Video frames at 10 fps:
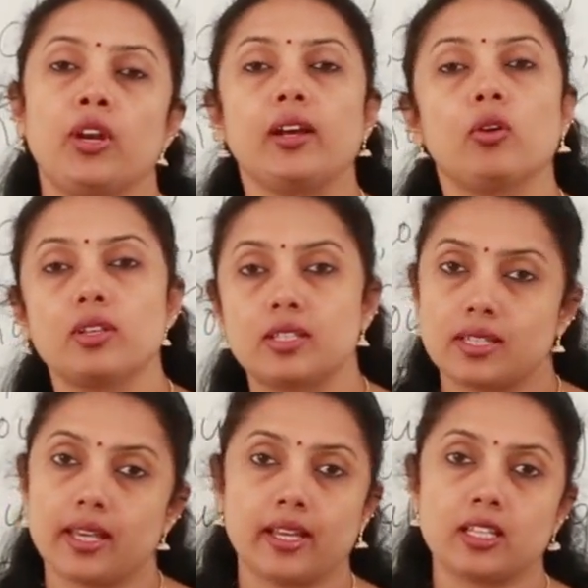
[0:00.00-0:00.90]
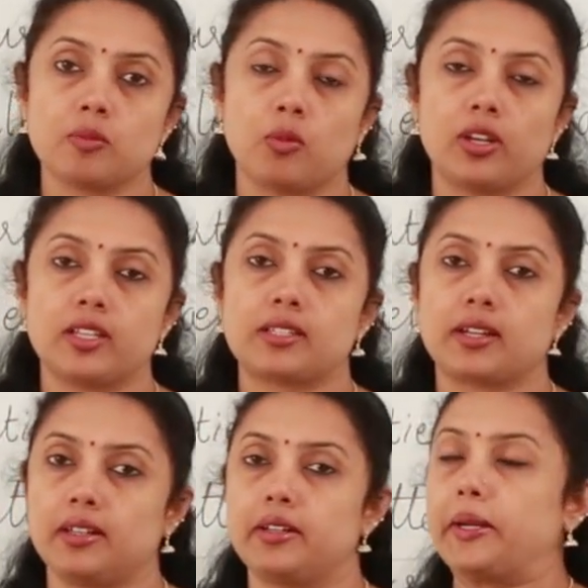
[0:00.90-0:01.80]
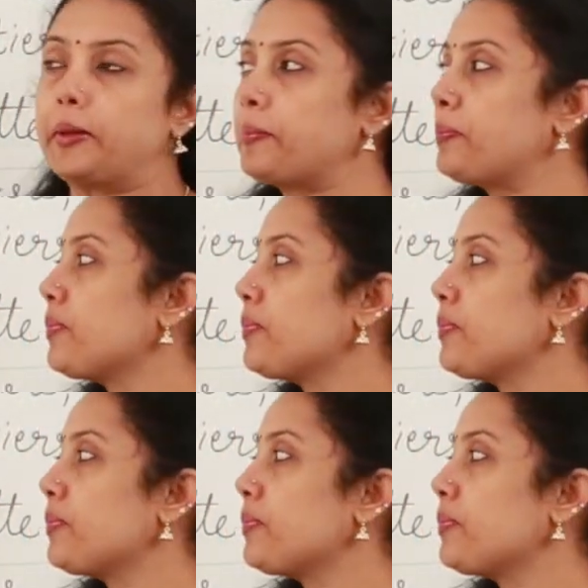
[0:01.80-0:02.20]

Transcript: Monaco is the second smallest country.